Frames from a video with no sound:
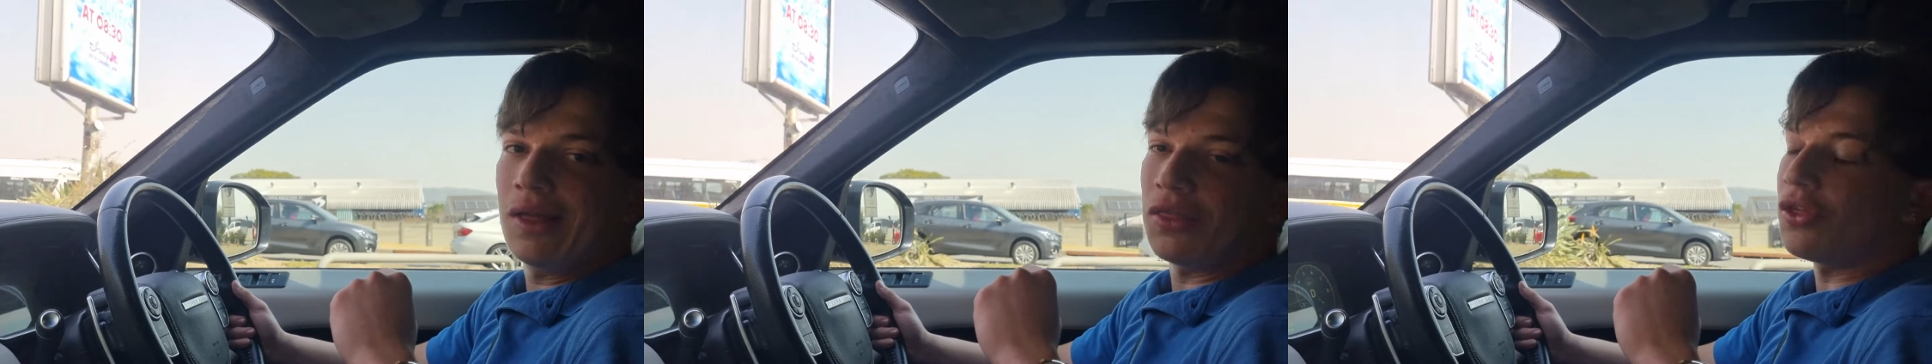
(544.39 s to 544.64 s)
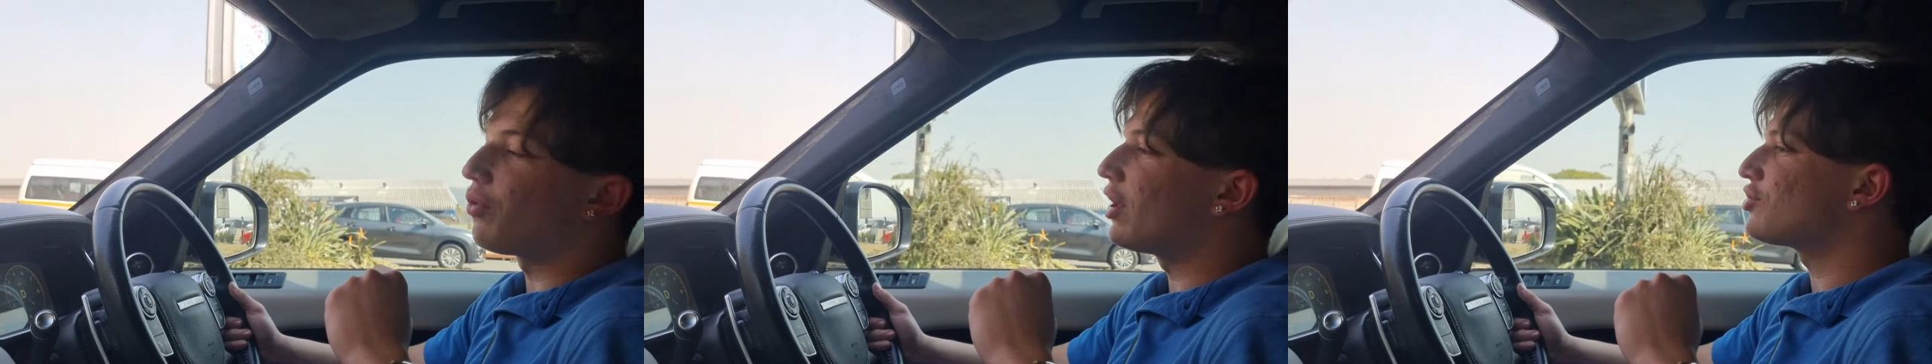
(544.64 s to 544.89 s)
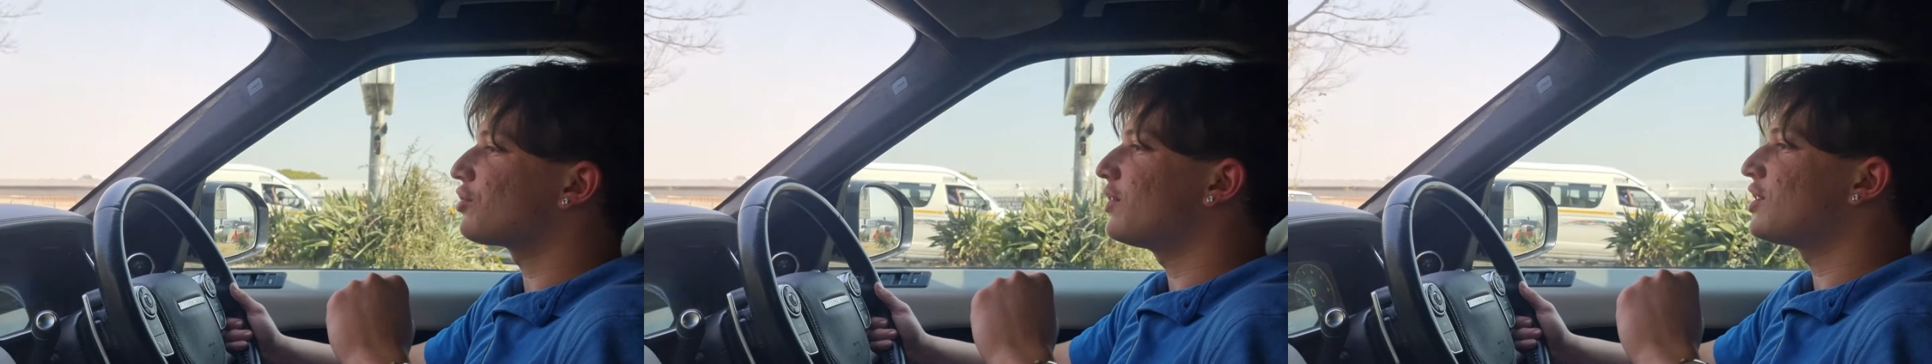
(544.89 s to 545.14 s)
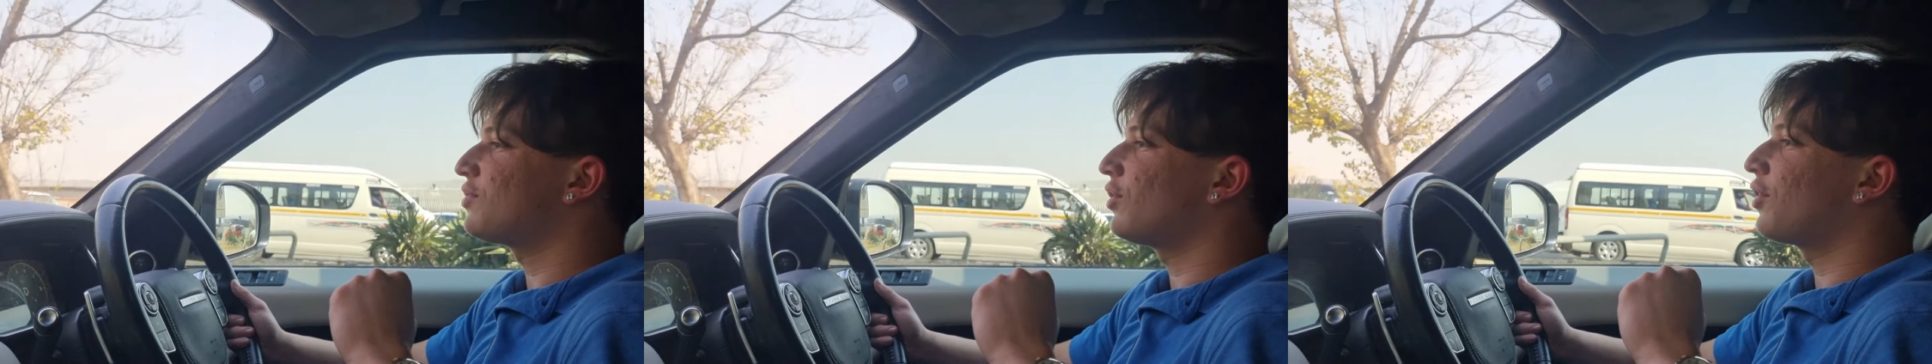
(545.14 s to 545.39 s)
the Range Rover
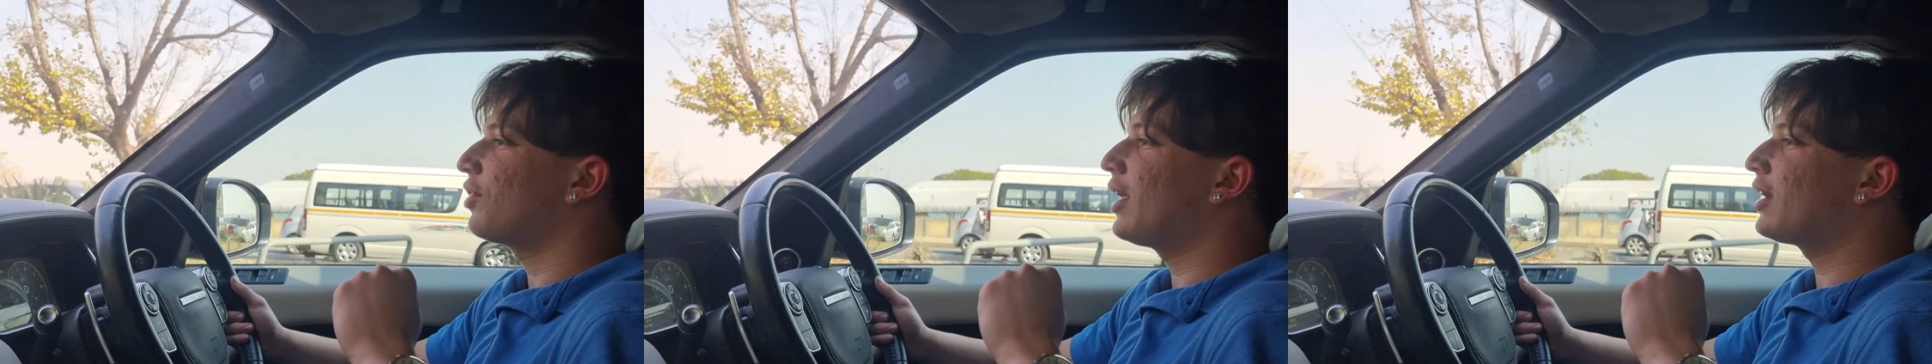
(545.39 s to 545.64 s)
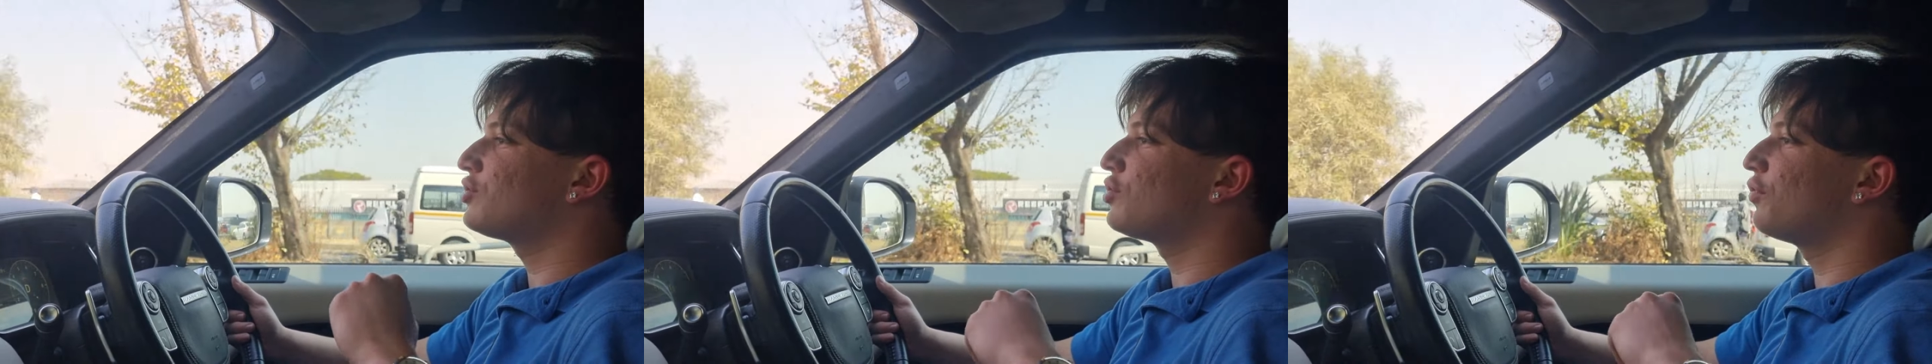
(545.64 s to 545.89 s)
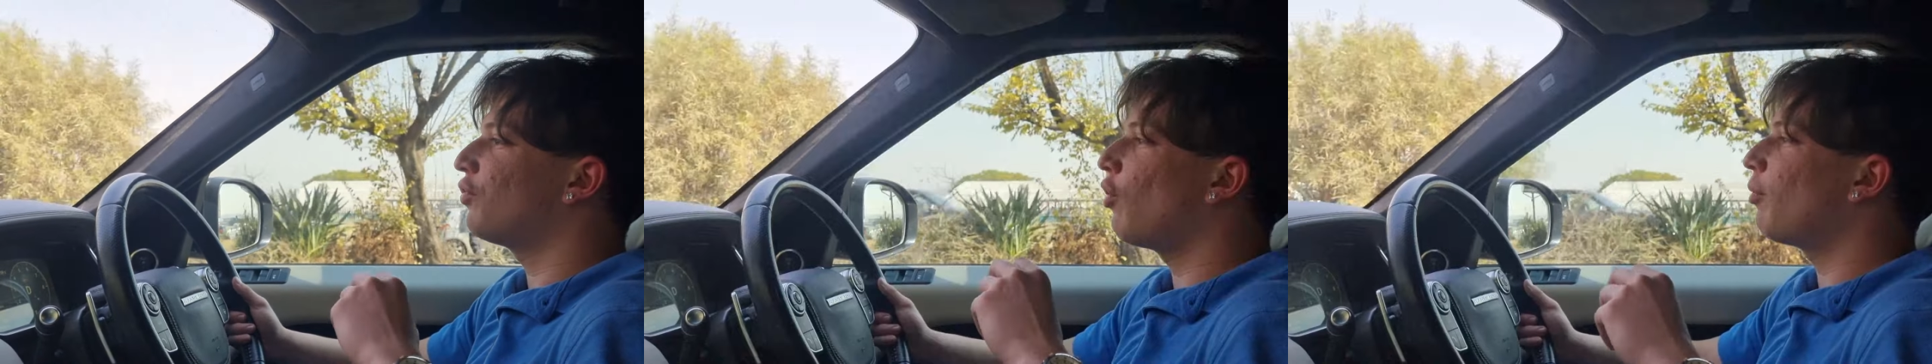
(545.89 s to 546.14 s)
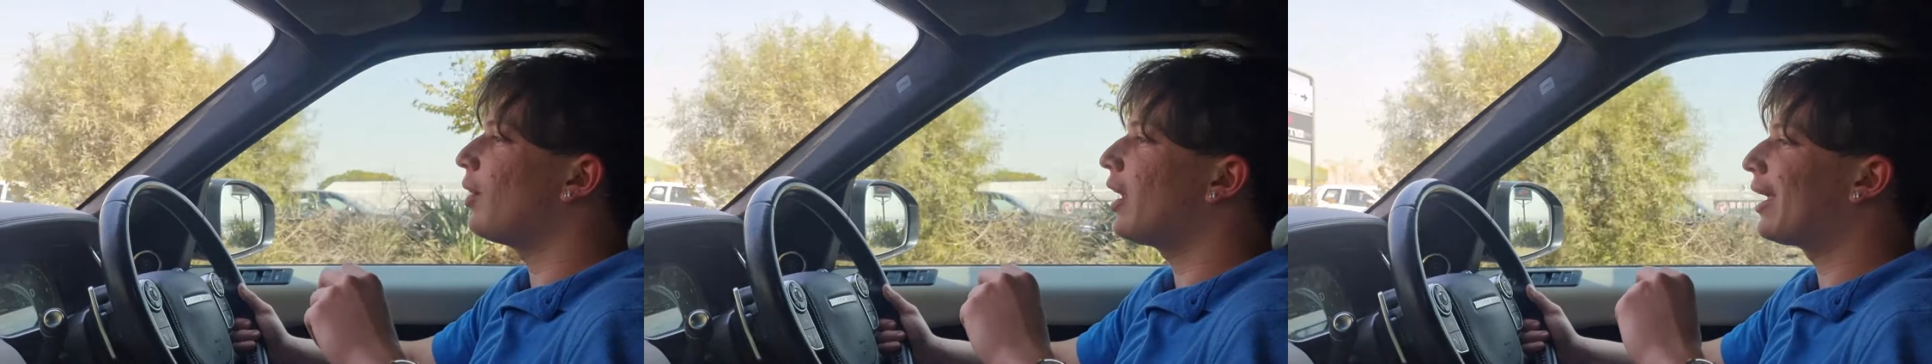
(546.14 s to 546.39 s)
SVR thanks to
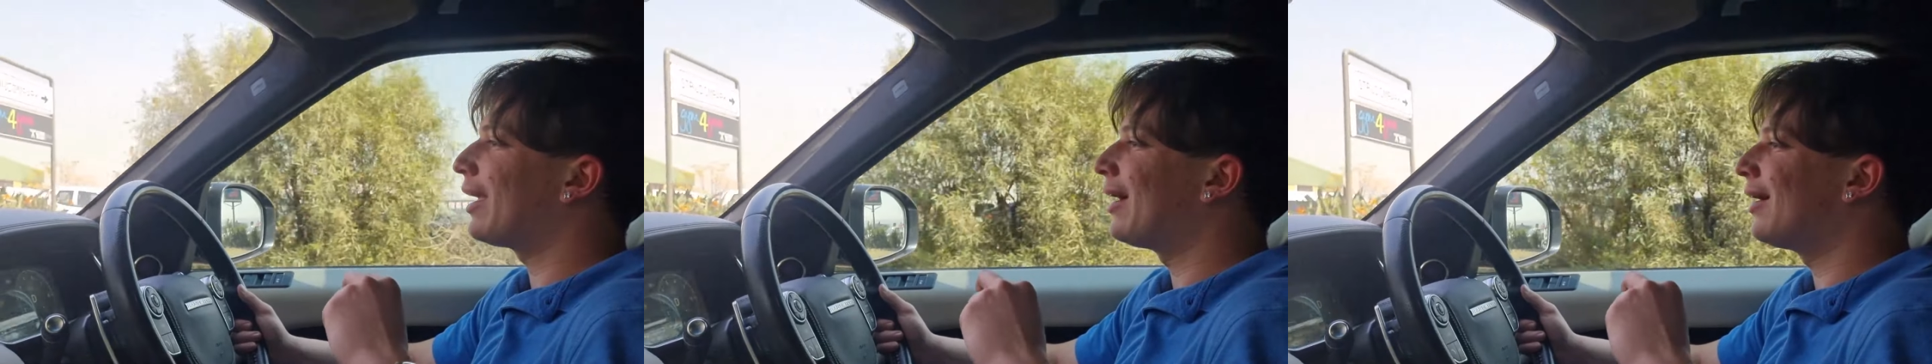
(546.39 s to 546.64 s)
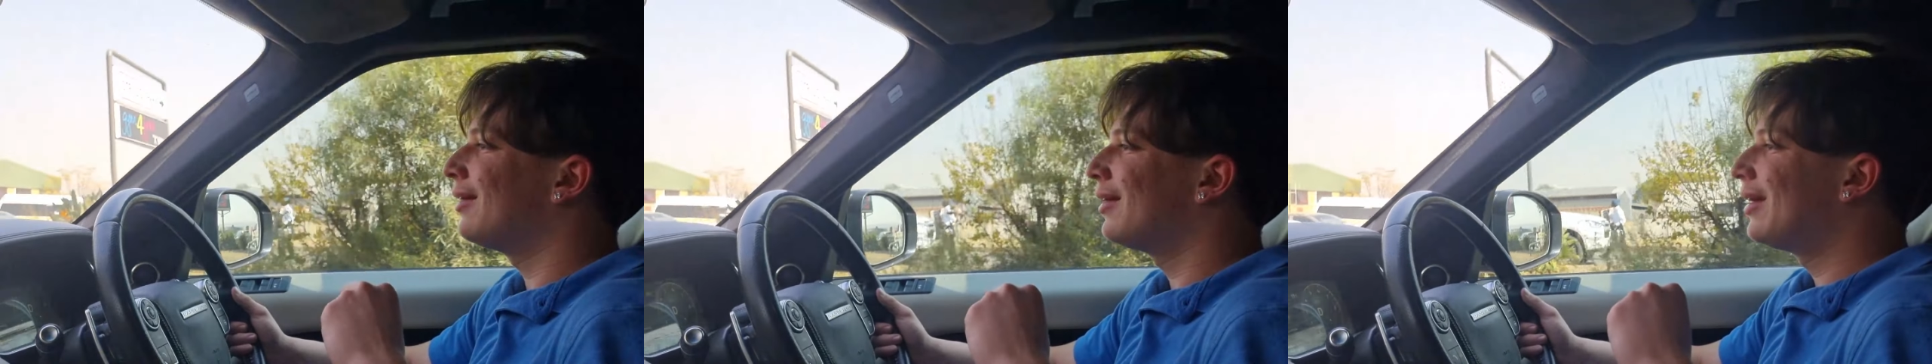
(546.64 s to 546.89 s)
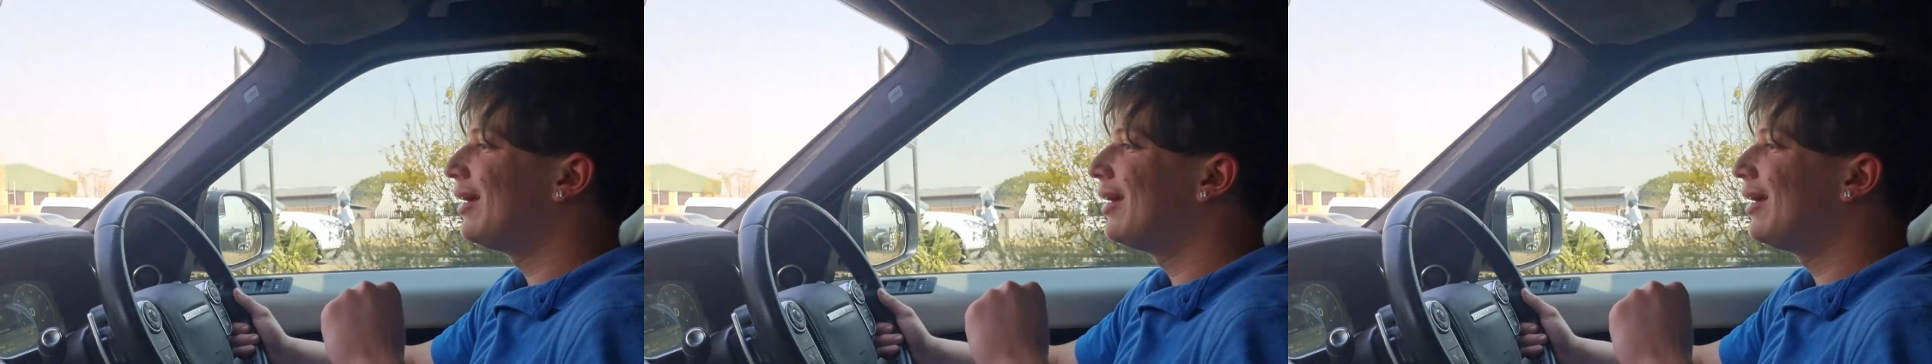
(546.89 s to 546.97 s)
4x here.